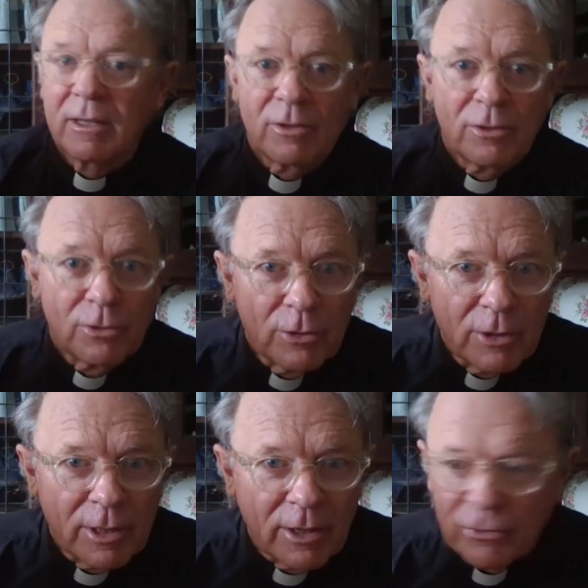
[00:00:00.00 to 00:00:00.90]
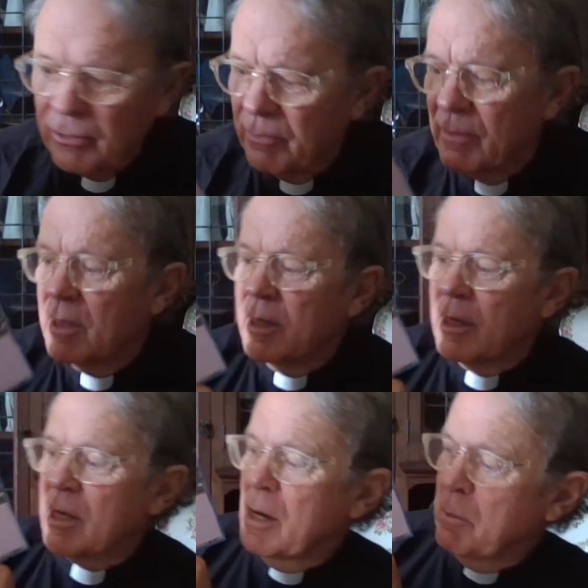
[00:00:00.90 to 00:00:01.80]
Third house.
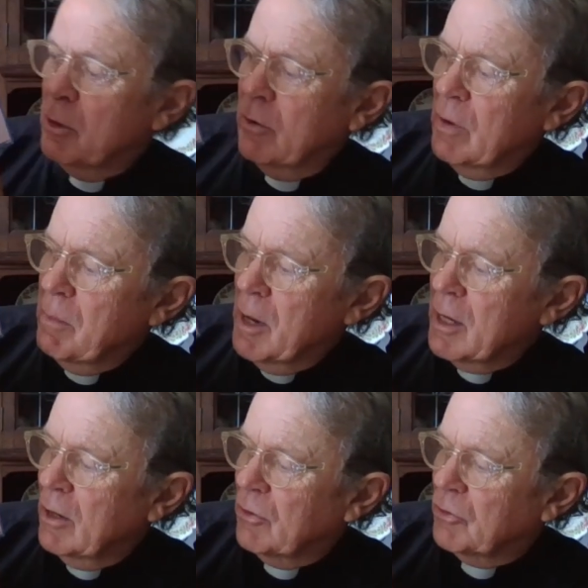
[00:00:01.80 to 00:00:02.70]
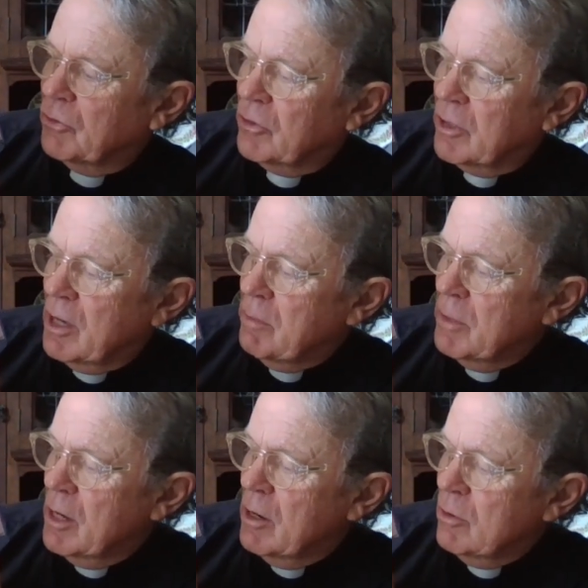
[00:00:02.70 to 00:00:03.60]
Come over to my house. Come
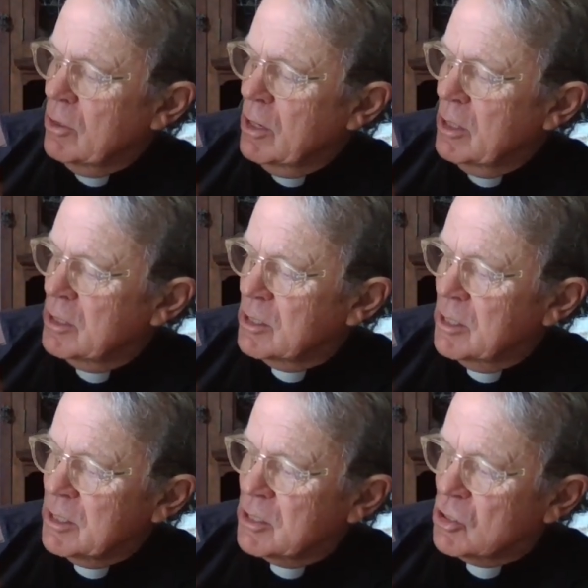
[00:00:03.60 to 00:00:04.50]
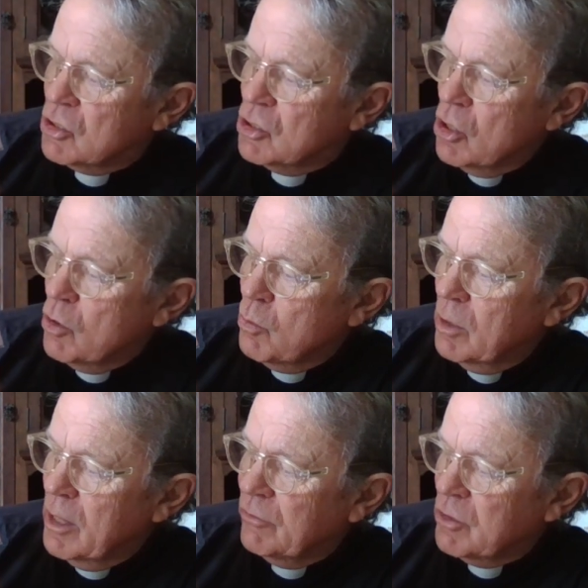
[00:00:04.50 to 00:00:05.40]
now and let's go.
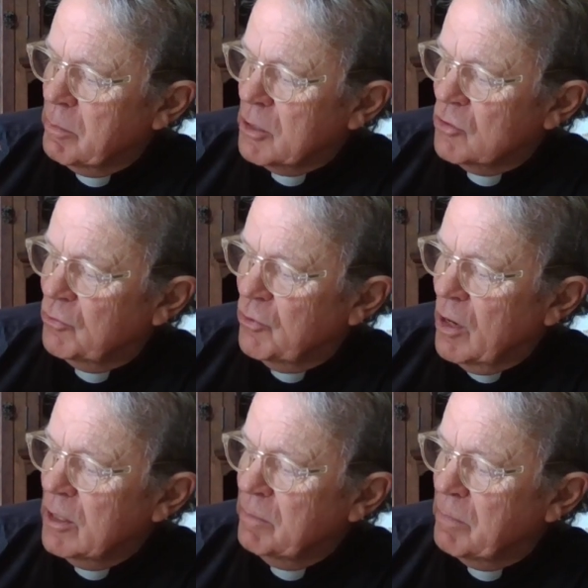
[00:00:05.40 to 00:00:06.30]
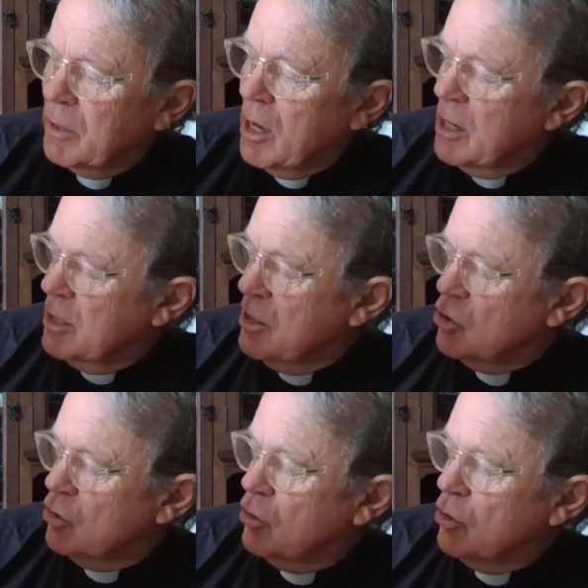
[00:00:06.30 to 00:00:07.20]
We'll have so much fun, but I need
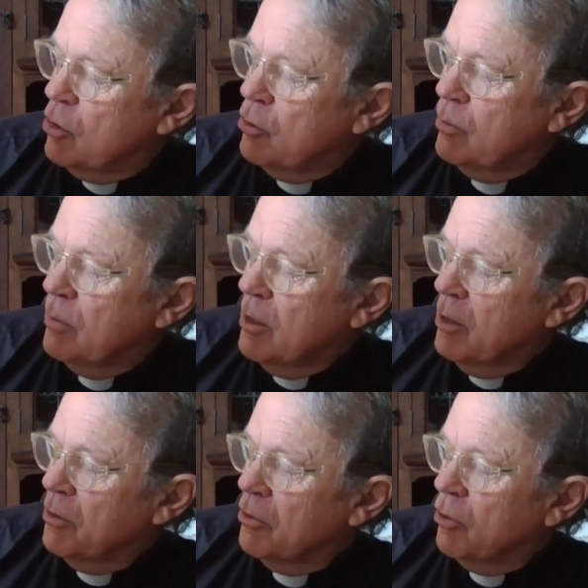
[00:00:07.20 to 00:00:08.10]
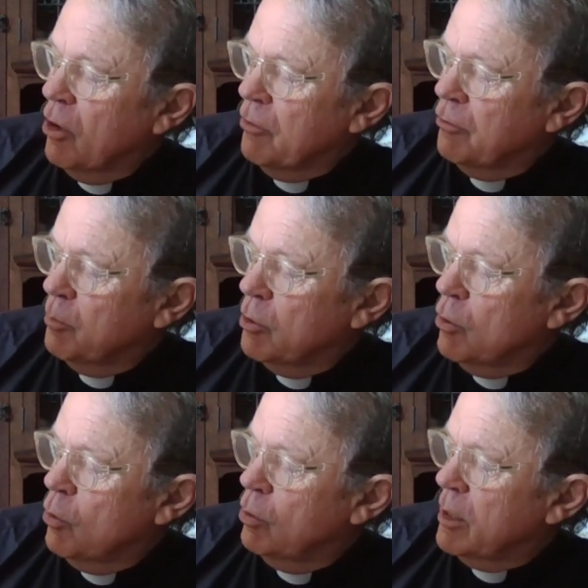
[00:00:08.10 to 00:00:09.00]
you to know that often we
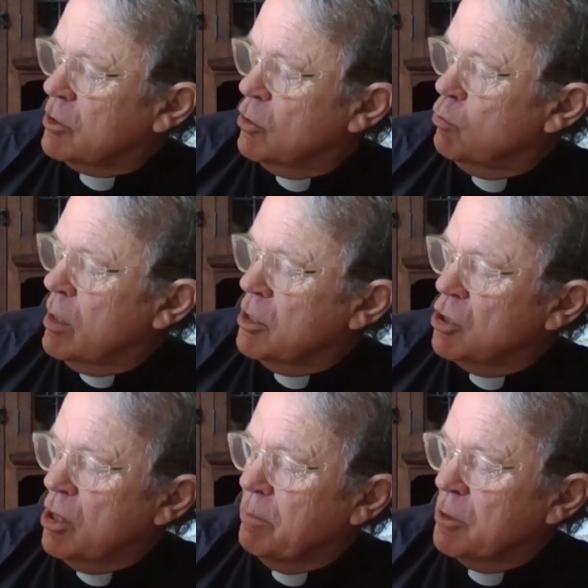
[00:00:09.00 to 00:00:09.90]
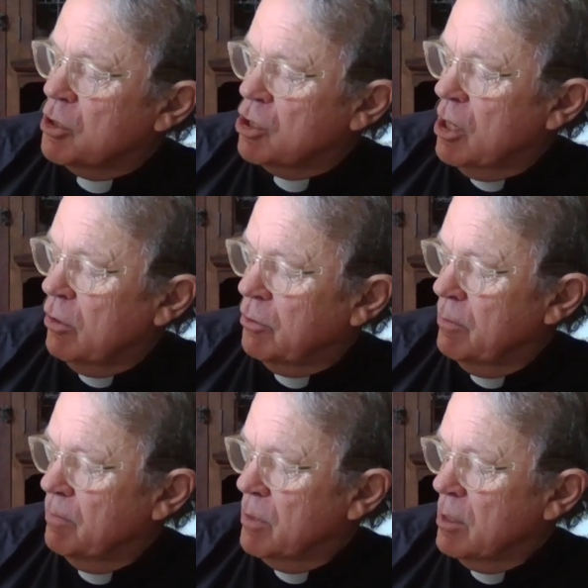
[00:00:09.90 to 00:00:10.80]
all like to run, jump, and shout,
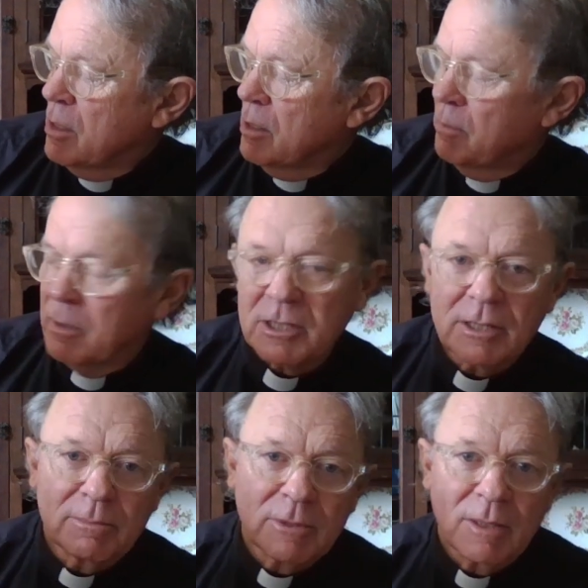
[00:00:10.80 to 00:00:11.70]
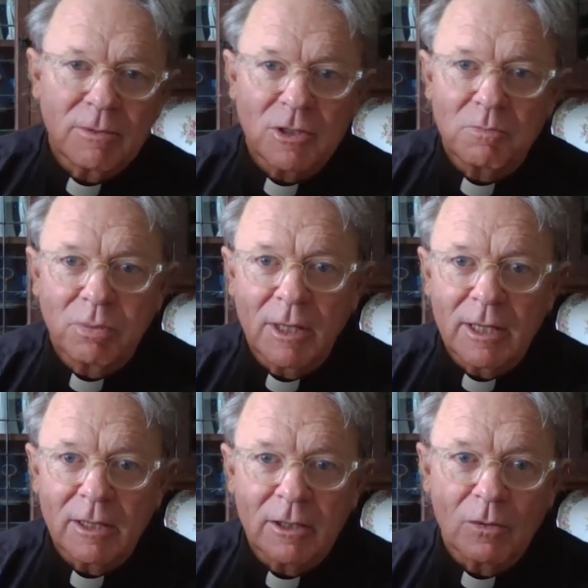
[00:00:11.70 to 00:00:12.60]
but sometimes this
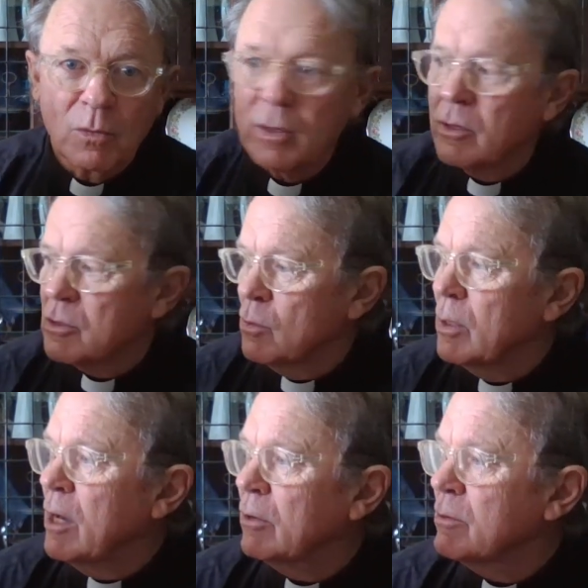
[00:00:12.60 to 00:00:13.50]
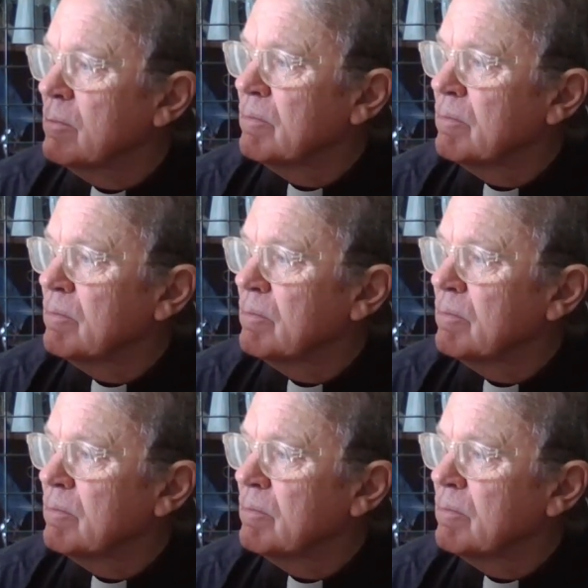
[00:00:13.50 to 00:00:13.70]
playing can wear us all out.